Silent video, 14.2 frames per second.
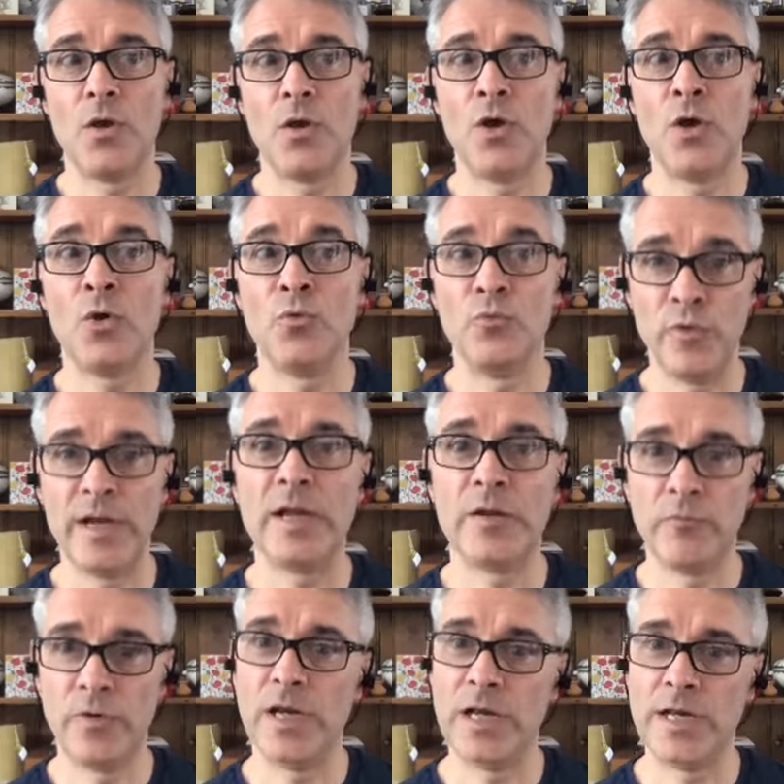who really,
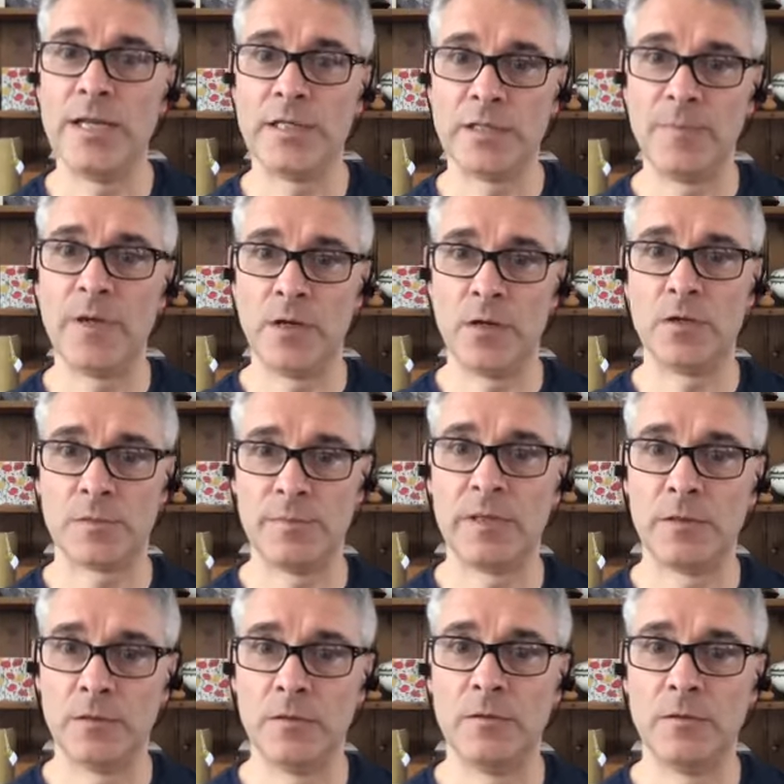really need to be in
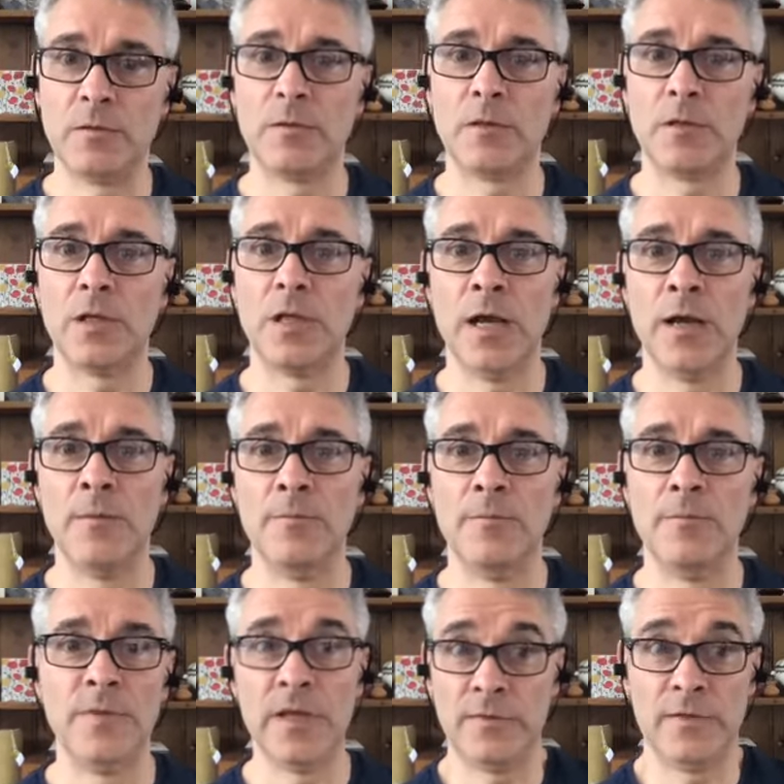hospital, um,
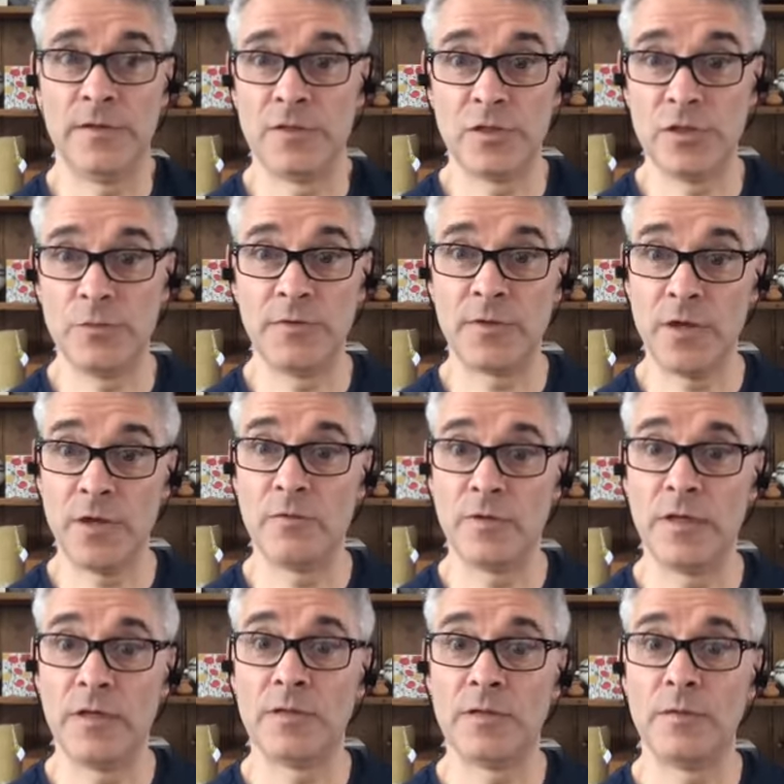nothing to do with
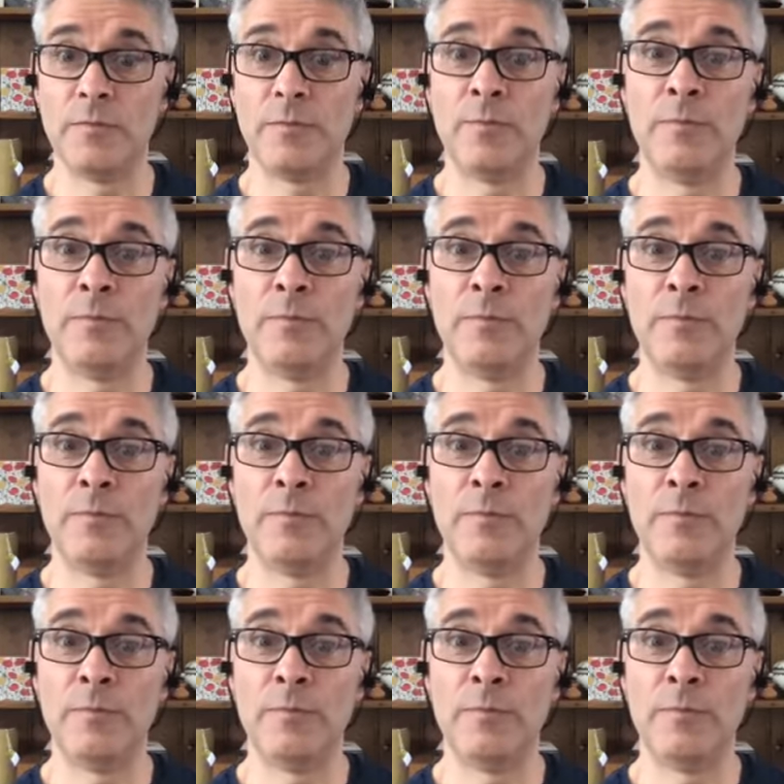COVID, mm.